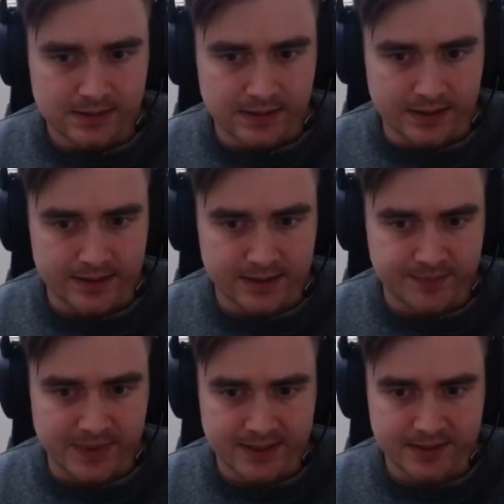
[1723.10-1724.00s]
As
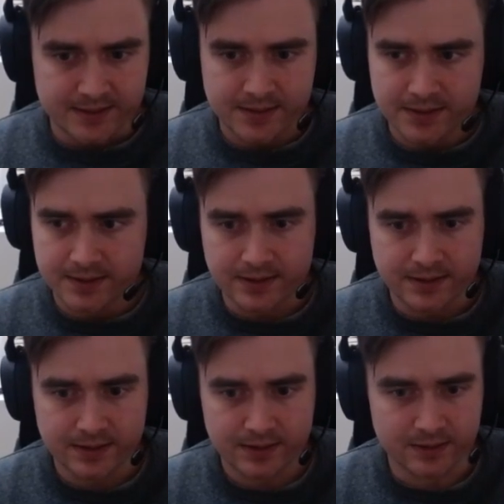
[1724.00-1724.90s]
expected.
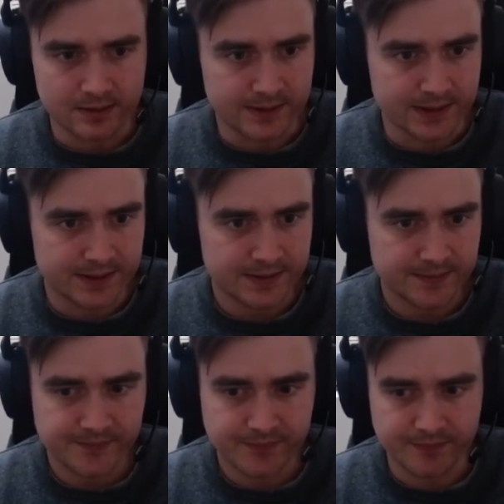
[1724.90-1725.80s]
Alright.
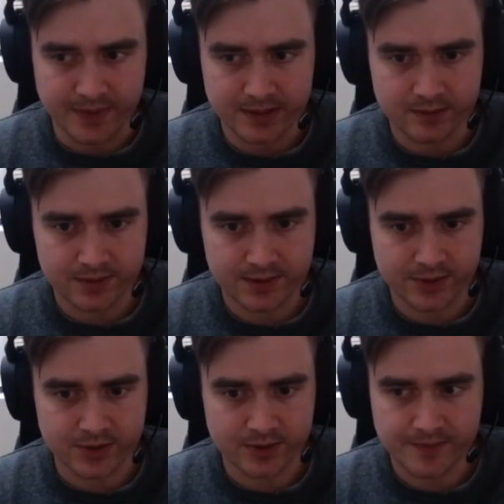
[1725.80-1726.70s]
Malkuros
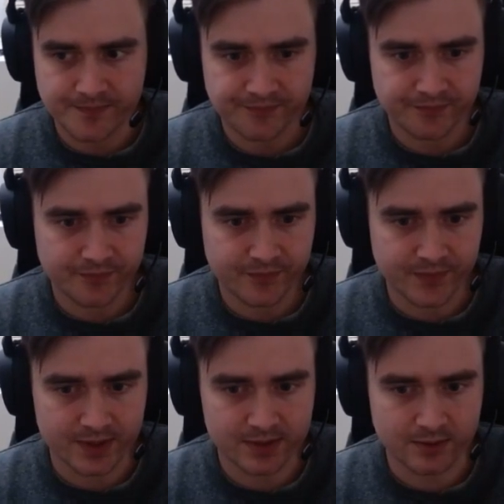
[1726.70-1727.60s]
Sigil
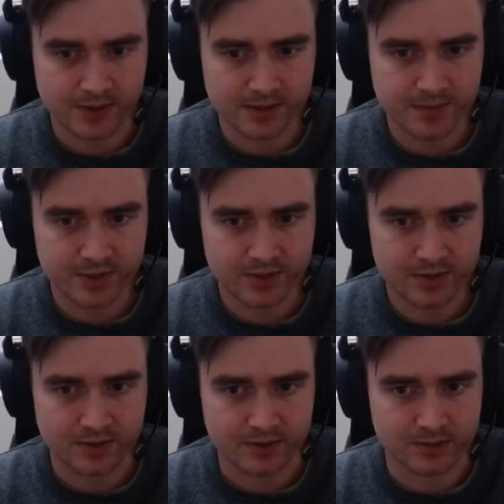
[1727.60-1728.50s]
doesn't do that much,
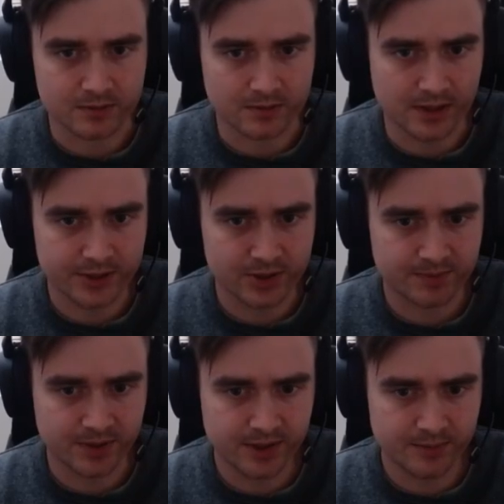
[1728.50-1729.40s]
so let's just
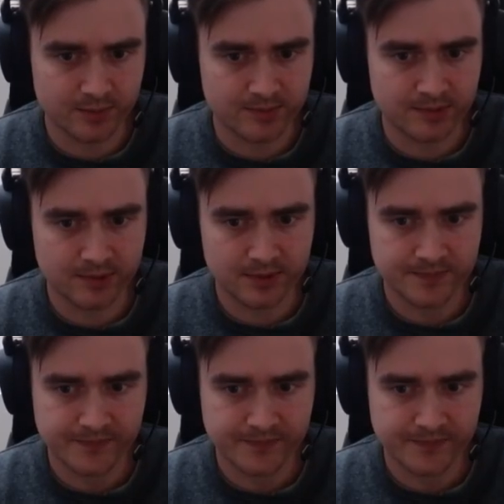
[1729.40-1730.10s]
play Tempo Brawl